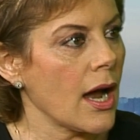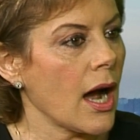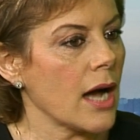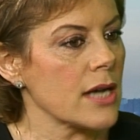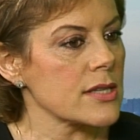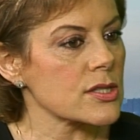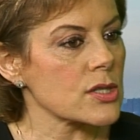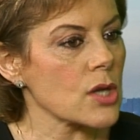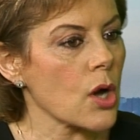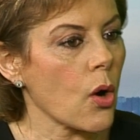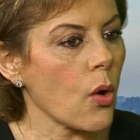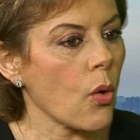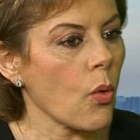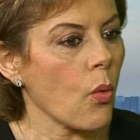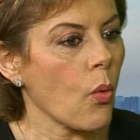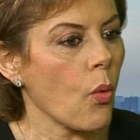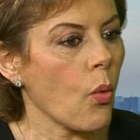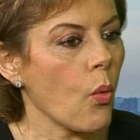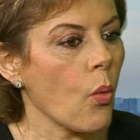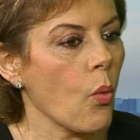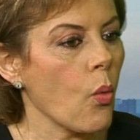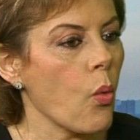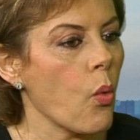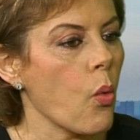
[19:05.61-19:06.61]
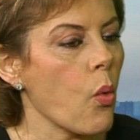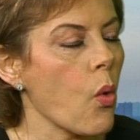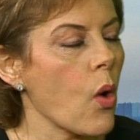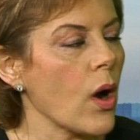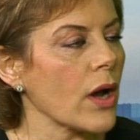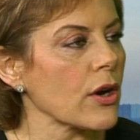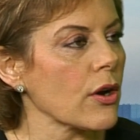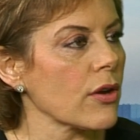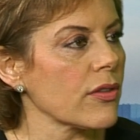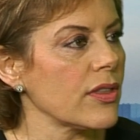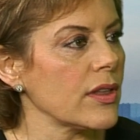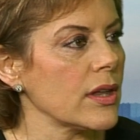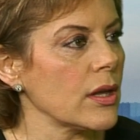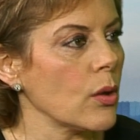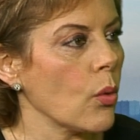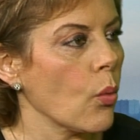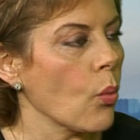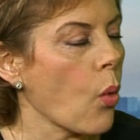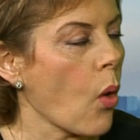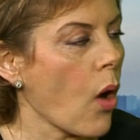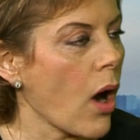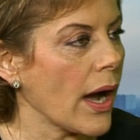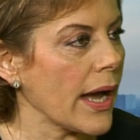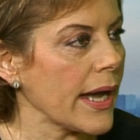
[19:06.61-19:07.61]
So
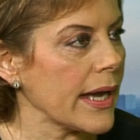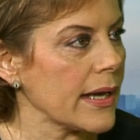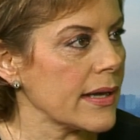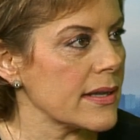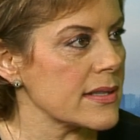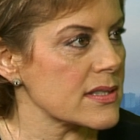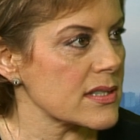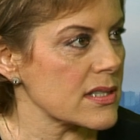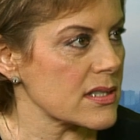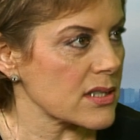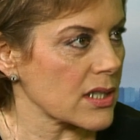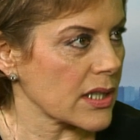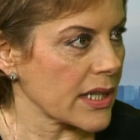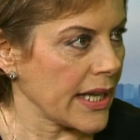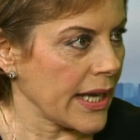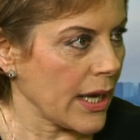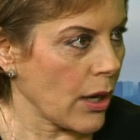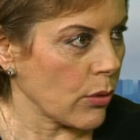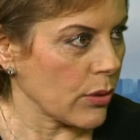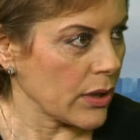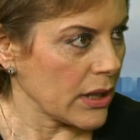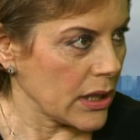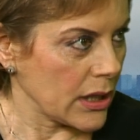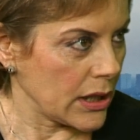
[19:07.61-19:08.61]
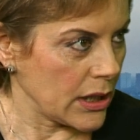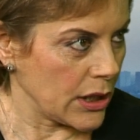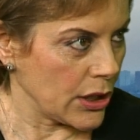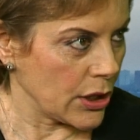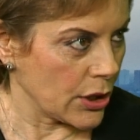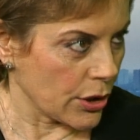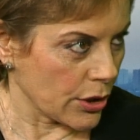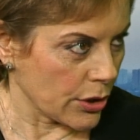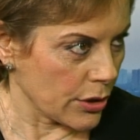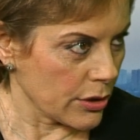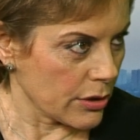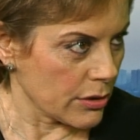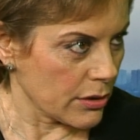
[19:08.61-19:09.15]
why is this account here?